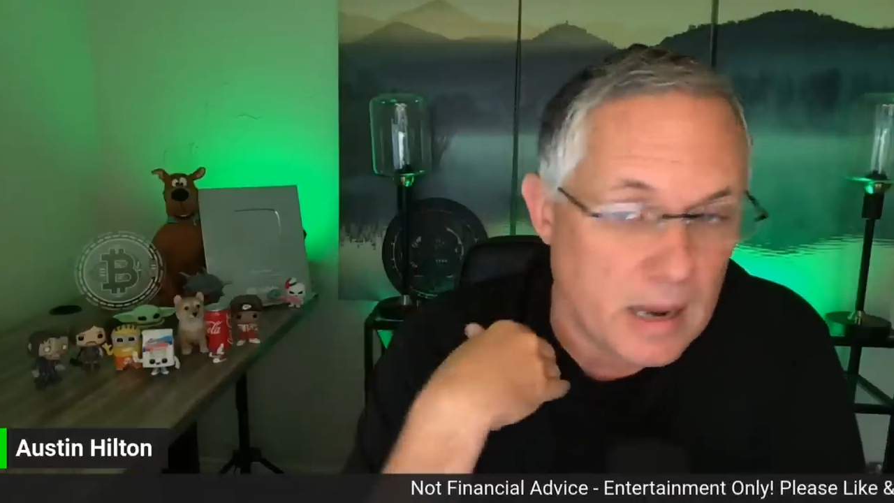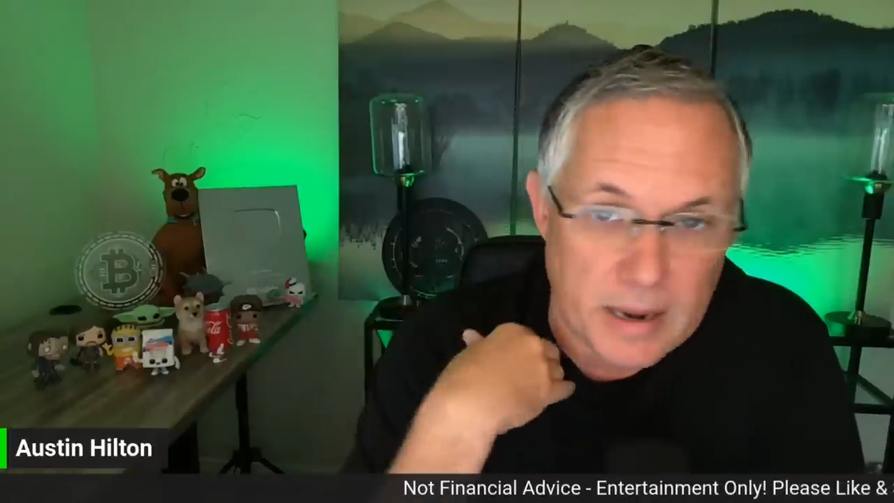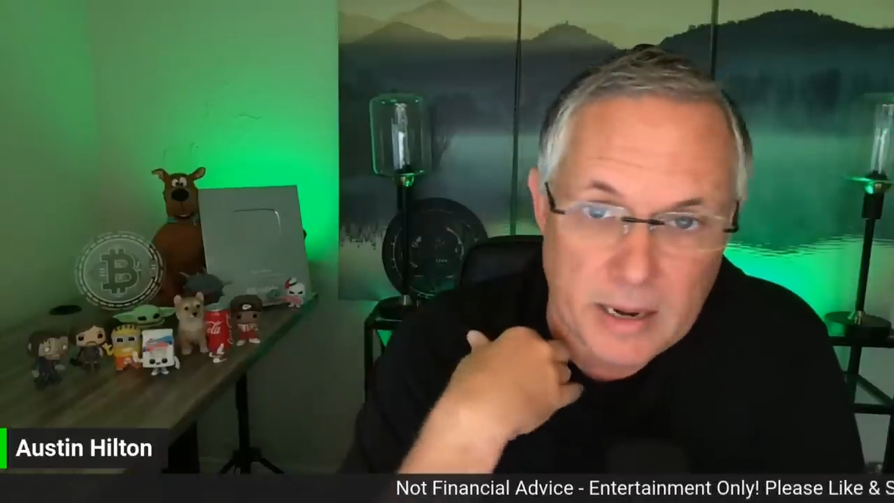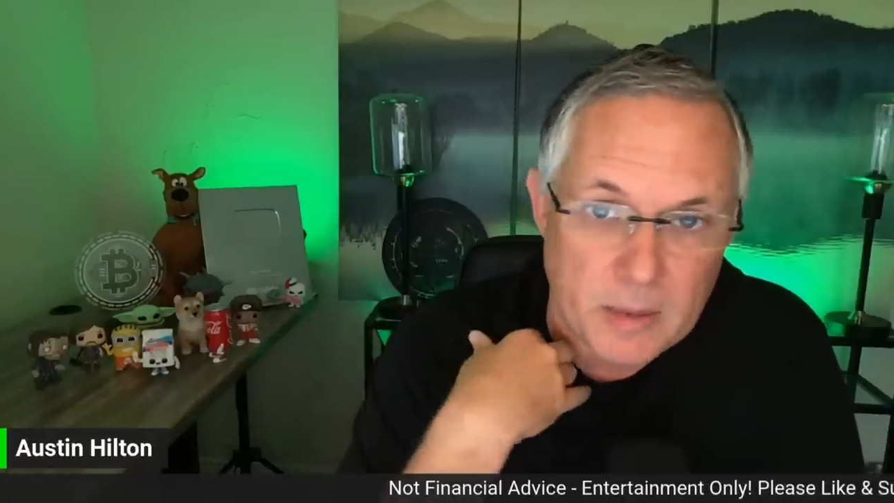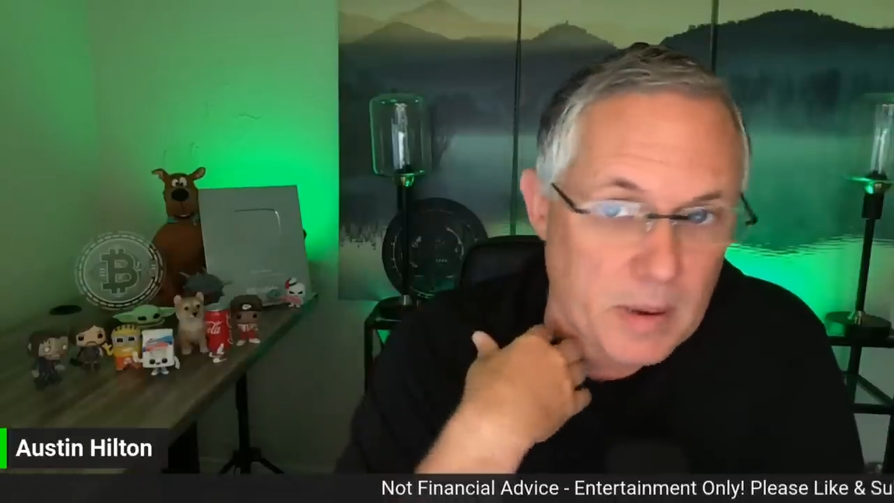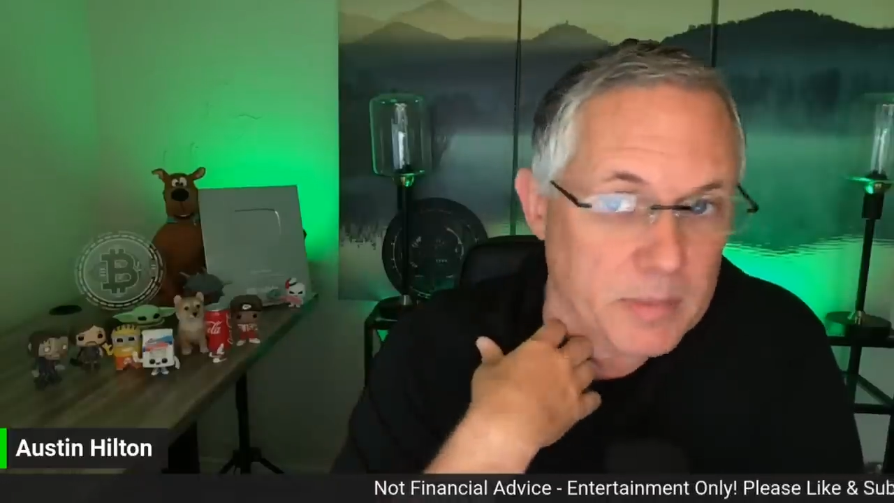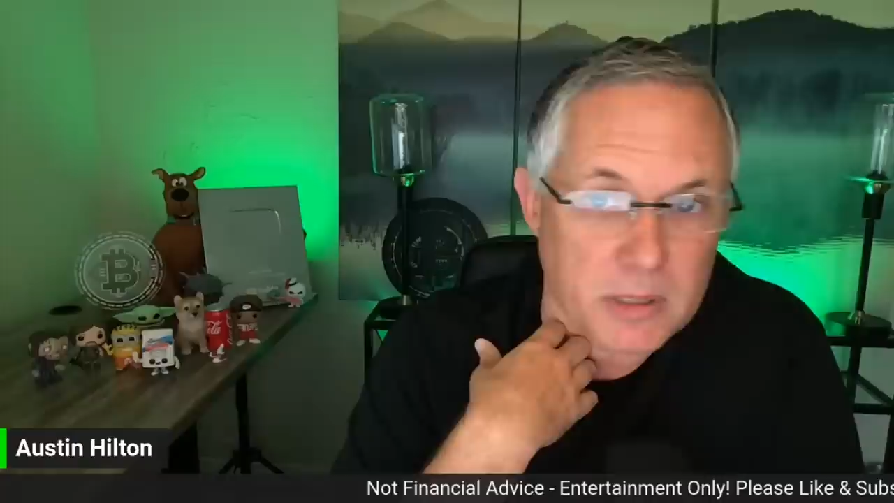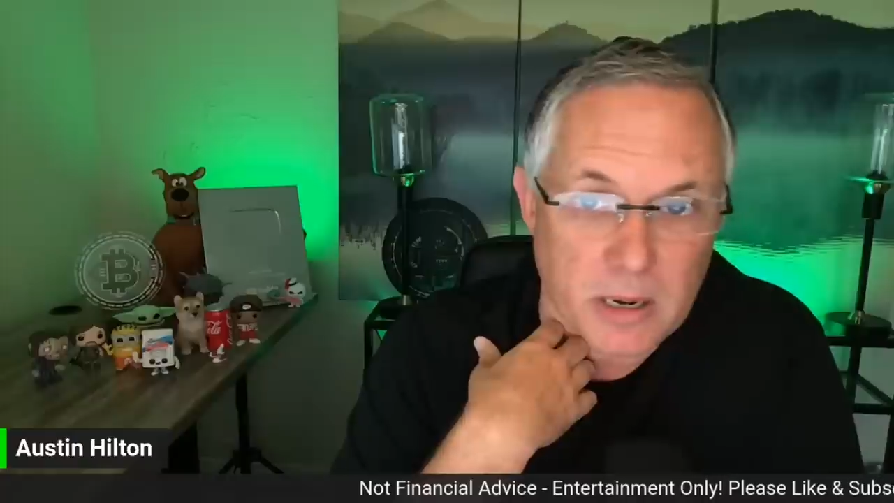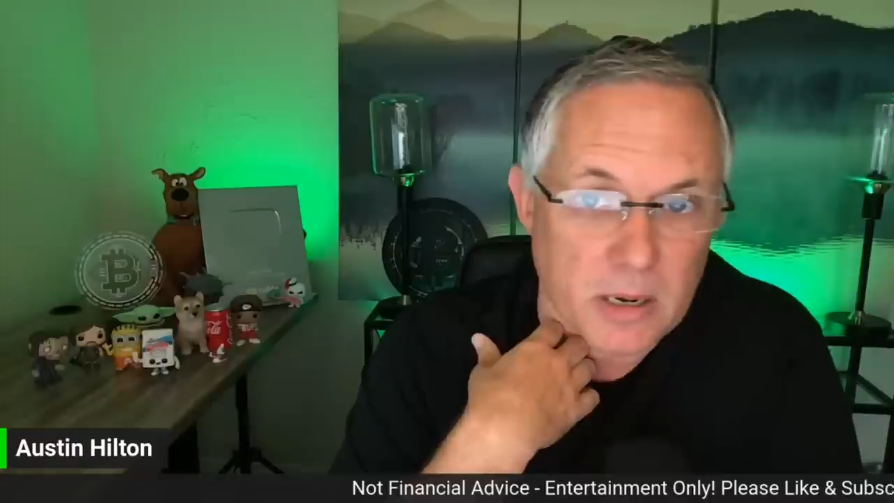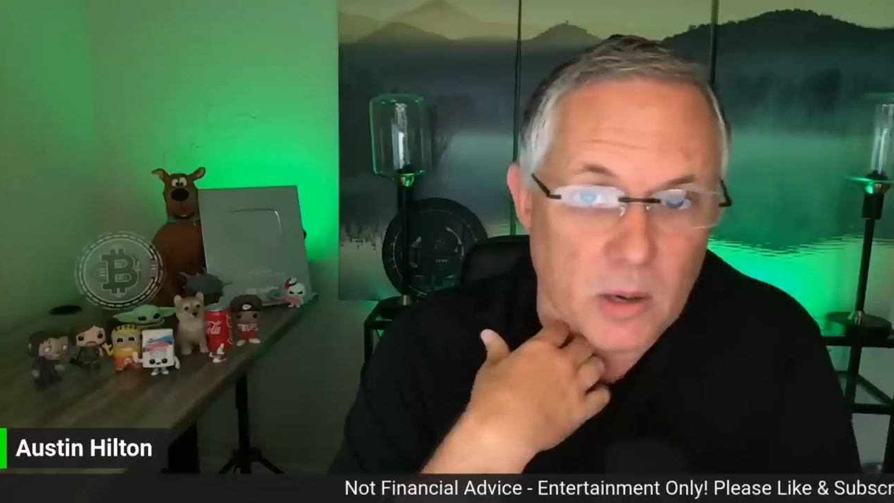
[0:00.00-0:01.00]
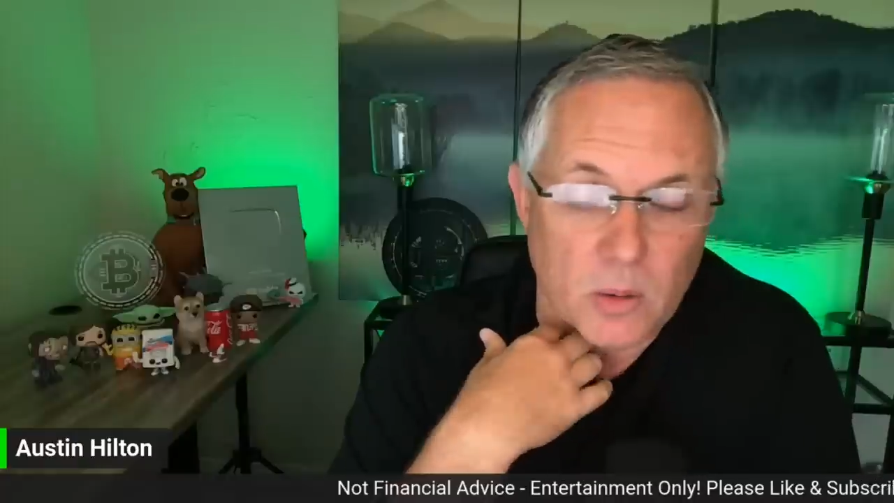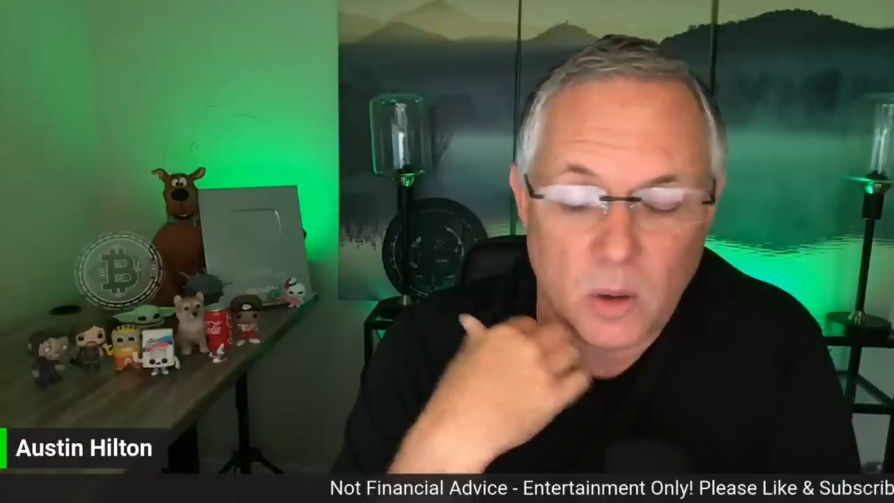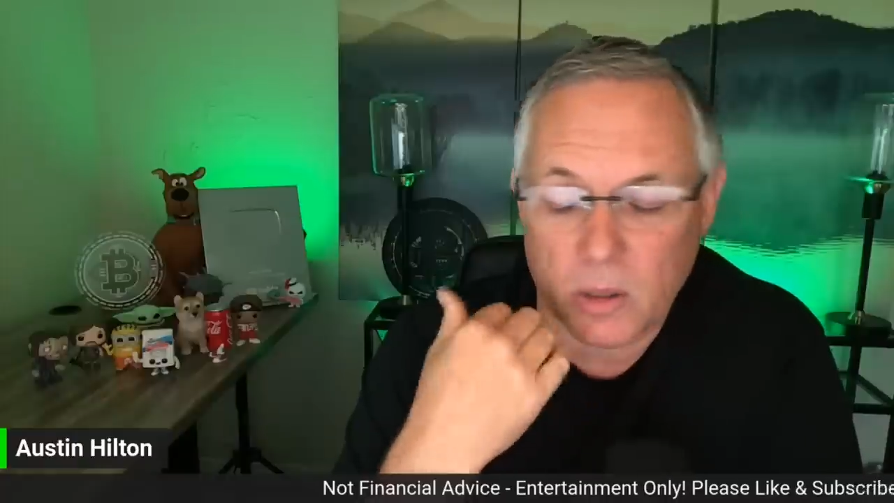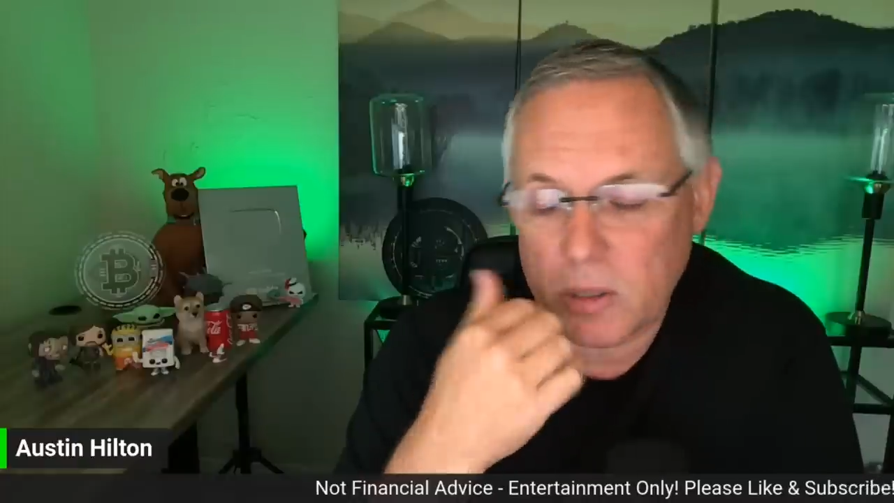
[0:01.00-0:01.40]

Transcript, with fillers: I am, I'm staying here long